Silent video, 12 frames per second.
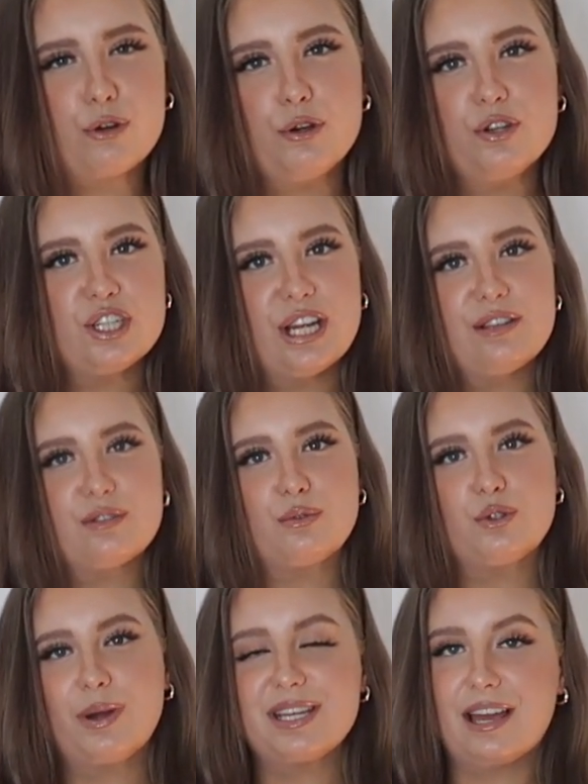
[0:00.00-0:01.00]
ruches
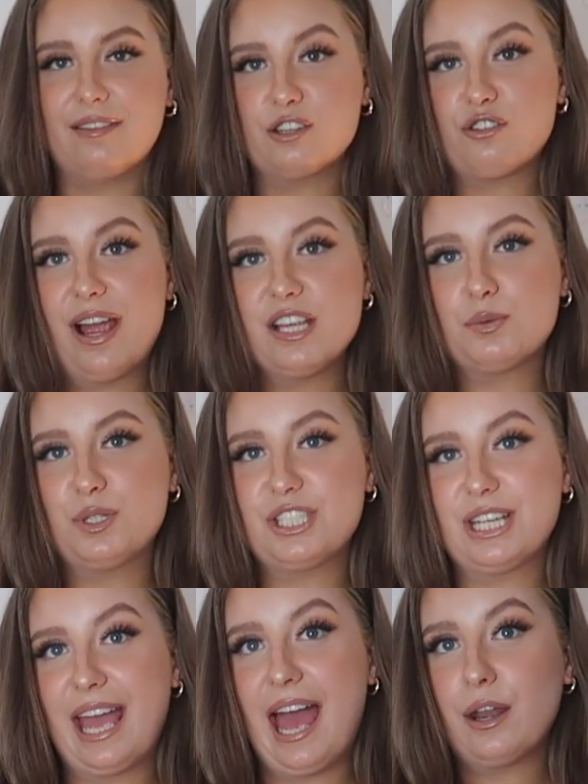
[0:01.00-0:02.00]
all the way down the dress,
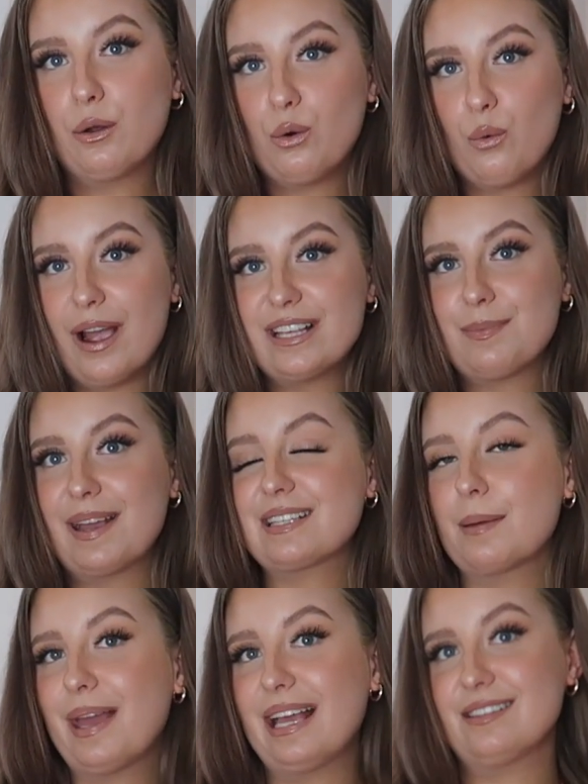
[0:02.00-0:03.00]
which again always makes
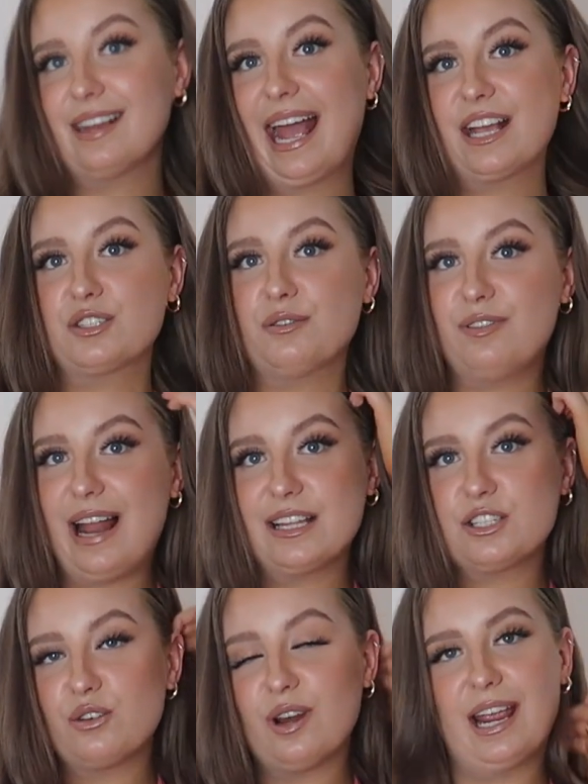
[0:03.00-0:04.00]
a piece look extra
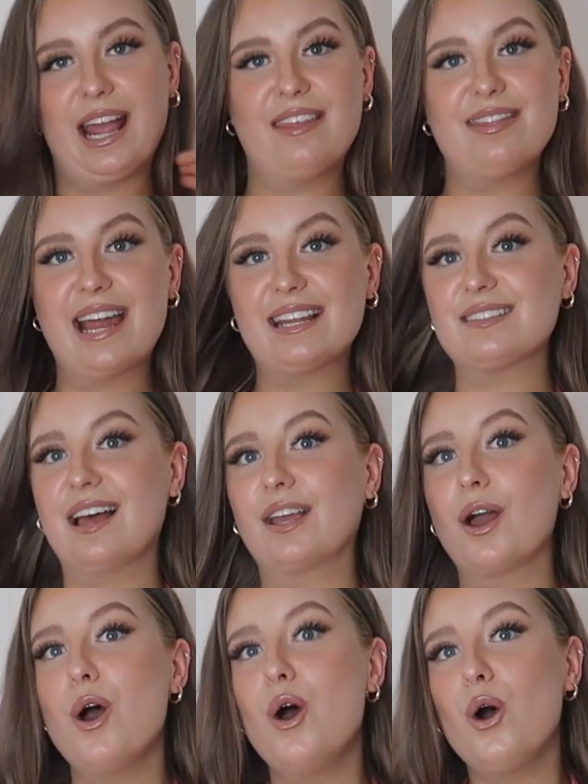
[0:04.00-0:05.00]
flattering. And then it's
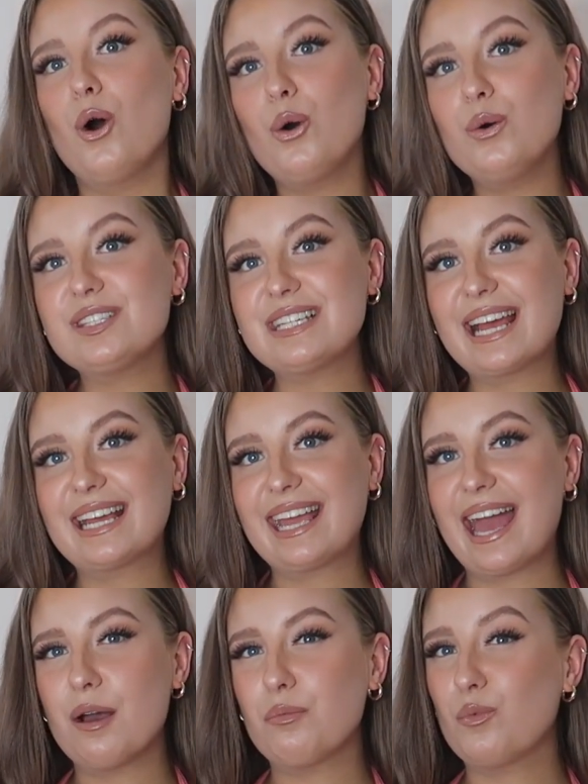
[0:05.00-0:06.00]
like halter neck
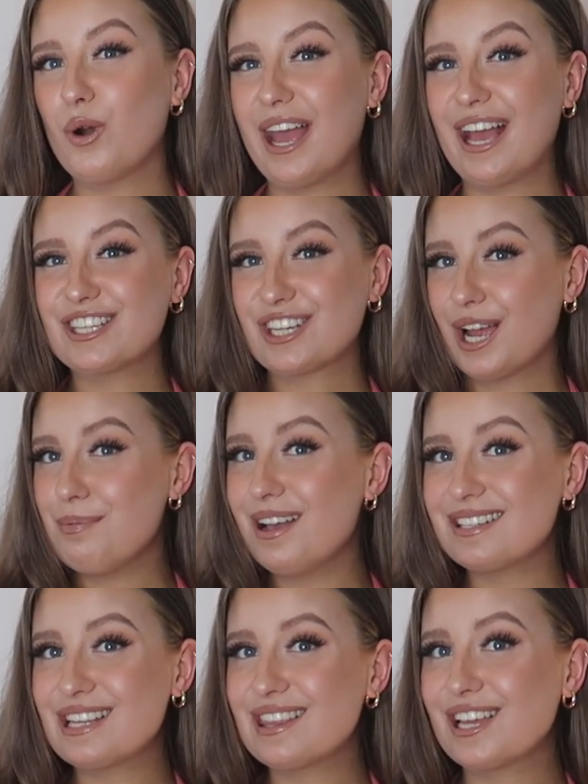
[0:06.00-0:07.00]
again, which I
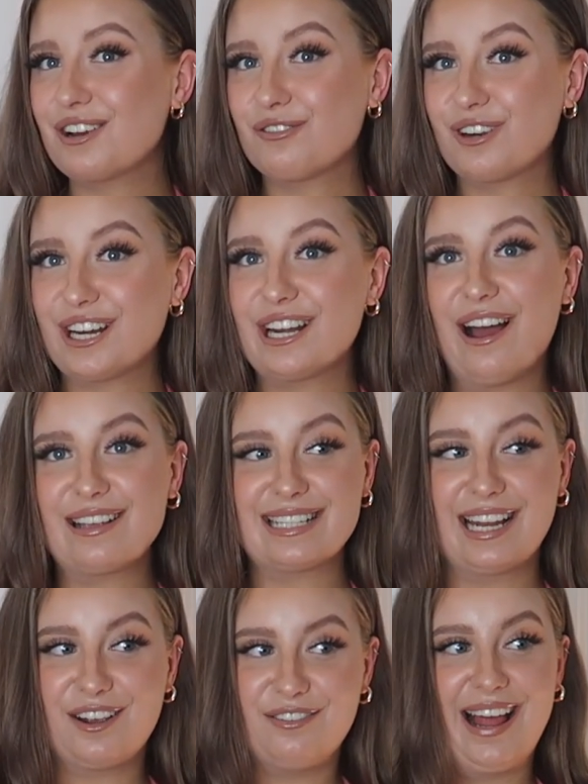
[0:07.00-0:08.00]
personally think really
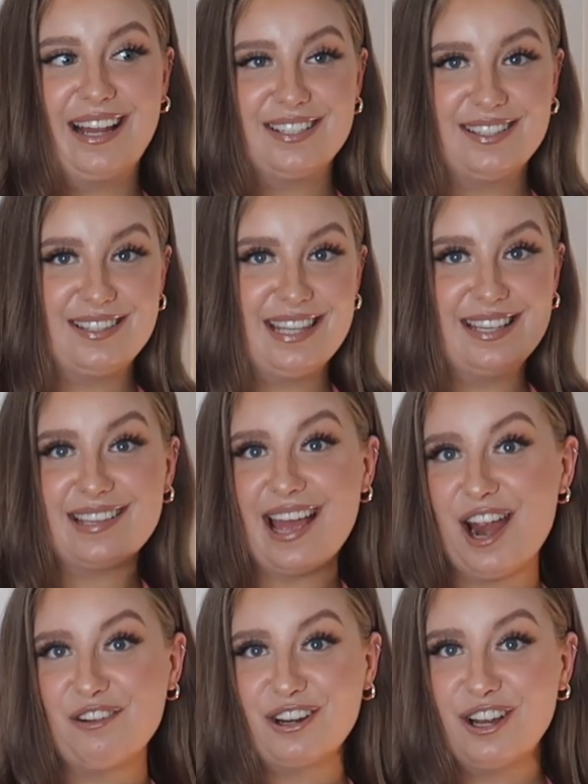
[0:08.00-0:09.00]
nicely like flatters this
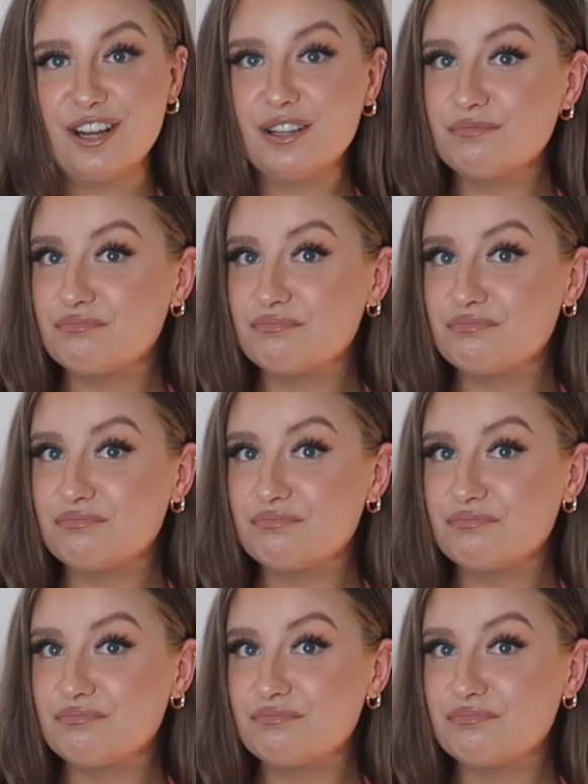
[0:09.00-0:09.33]
area.